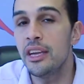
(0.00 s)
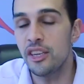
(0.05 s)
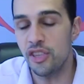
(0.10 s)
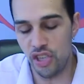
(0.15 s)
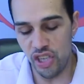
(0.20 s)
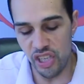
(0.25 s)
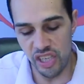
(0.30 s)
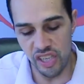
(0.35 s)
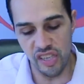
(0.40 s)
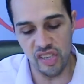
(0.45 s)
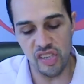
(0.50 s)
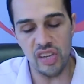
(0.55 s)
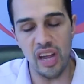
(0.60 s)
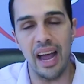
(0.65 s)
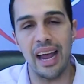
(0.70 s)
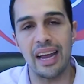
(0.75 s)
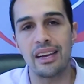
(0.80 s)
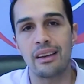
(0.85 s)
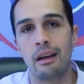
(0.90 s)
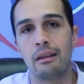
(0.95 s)
She
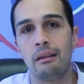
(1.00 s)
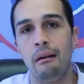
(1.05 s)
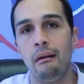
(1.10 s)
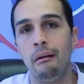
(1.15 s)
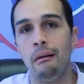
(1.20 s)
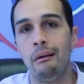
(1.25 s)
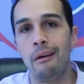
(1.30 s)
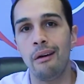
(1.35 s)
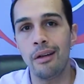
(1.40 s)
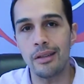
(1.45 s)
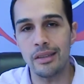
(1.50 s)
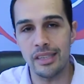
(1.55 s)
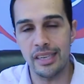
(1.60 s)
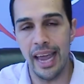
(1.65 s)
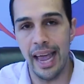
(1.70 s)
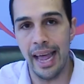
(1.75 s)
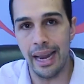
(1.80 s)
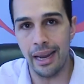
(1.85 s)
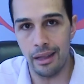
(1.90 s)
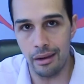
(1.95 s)
signed on all
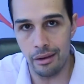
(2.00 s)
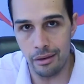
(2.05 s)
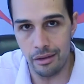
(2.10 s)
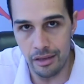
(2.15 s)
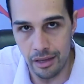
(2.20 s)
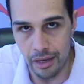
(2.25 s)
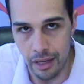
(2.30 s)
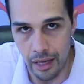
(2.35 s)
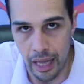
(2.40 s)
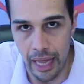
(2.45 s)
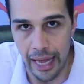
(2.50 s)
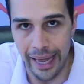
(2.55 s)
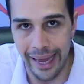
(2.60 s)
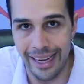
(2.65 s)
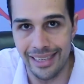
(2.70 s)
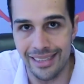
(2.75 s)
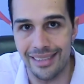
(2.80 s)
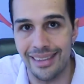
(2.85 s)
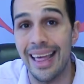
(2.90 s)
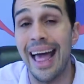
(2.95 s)
10 of those
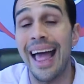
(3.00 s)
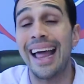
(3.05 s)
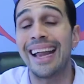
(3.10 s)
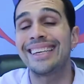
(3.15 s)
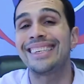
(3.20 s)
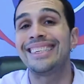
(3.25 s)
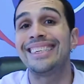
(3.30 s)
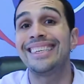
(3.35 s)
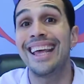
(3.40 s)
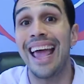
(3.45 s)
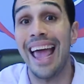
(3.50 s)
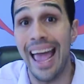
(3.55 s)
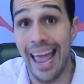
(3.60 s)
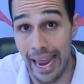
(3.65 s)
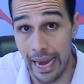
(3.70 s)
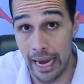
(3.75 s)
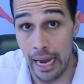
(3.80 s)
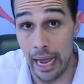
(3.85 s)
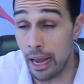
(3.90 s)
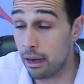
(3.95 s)
clients that
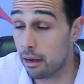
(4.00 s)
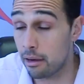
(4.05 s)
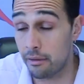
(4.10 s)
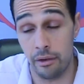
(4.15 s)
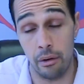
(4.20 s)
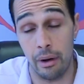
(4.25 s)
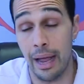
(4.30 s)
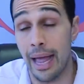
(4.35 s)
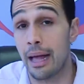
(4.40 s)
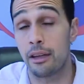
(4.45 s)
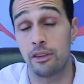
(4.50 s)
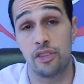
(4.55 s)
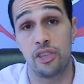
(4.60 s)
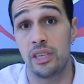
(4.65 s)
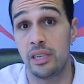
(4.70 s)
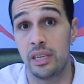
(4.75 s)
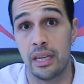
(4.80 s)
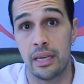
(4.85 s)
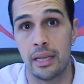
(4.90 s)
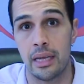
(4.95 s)
day. I don't even know how
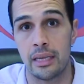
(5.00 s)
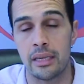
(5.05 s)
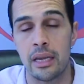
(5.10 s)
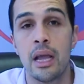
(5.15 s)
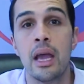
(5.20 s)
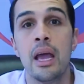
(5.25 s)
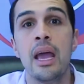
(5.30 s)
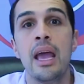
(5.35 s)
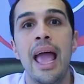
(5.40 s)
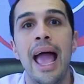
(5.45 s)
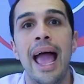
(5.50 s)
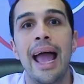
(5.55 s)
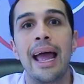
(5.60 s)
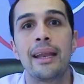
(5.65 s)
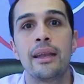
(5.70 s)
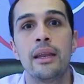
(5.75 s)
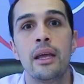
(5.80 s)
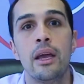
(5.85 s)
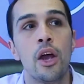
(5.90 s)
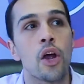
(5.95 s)
she did this.
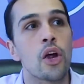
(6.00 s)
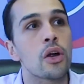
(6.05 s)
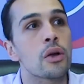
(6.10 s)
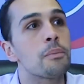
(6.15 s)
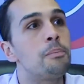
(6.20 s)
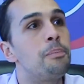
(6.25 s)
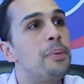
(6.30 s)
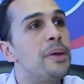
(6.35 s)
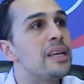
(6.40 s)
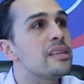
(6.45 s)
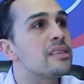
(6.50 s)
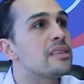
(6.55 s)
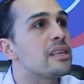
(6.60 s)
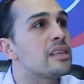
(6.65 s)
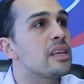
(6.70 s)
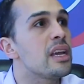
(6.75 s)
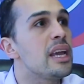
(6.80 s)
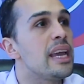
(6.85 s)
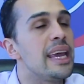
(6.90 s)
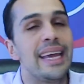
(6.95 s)
And her
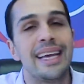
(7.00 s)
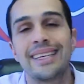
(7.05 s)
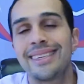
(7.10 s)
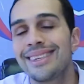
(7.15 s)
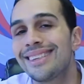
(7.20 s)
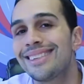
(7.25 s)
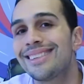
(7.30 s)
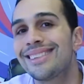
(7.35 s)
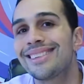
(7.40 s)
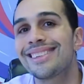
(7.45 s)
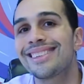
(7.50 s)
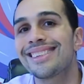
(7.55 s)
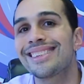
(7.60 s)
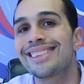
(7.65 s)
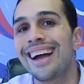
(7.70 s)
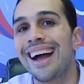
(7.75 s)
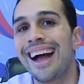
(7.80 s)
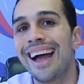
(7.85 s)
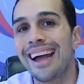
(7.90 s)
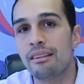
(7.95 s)
business is
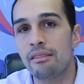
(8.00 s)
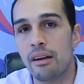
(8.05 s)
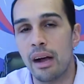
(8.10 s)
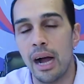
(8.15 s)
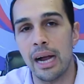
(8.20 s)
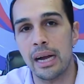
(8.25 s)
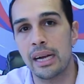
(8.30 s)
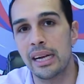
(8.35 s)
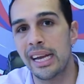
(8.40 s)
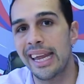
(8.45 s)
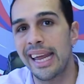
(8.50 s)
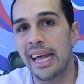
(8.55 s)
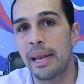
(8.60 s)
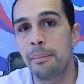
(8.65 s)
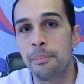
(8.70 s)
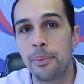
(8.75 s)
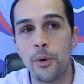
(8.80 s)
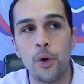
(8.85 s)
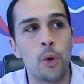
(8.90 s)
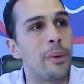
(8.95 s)
skyrocketing
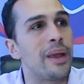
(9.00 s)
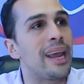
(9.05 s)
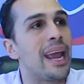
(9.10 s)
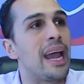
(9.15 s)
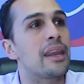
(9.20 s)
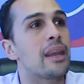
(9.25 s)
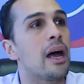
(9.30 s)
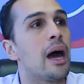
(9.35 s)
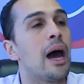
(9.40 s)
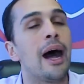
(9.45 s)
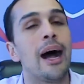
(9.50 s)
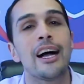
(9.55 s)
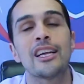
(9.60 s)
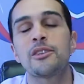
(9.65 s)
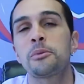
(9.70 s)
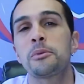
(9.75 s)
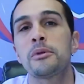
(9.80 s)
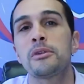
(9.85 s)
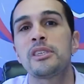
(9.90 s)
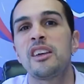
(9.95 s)
and booming, and the
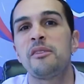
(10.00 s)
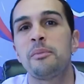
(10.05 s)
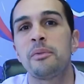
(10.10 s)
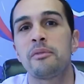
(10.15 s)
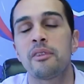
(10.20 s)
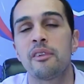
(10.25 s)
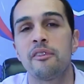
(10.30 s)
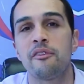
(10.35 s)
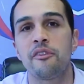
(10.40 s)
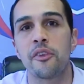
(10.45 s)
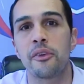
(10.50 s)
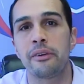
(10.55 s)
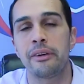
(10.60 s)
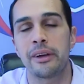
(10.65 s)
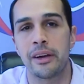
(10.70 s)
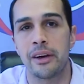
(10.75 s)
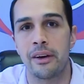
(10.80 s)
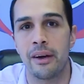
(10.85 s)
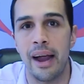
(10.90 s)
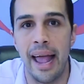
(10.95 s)
hospitals have been
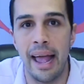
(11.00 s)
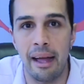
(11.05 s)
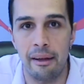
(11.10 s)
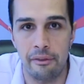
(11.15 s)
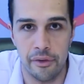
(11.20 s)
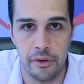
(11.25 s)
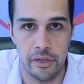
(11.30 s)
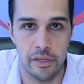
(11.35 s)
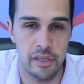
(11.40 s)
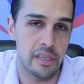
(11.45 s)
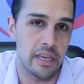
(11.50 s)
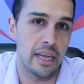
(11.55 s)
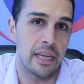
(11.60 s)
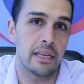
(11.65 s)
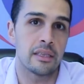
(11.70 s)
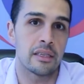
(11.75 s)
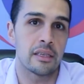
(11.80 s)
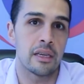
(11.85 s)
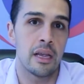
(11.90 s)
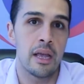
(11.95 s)
referring her ever
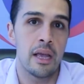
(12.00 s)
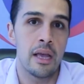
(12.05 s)
since.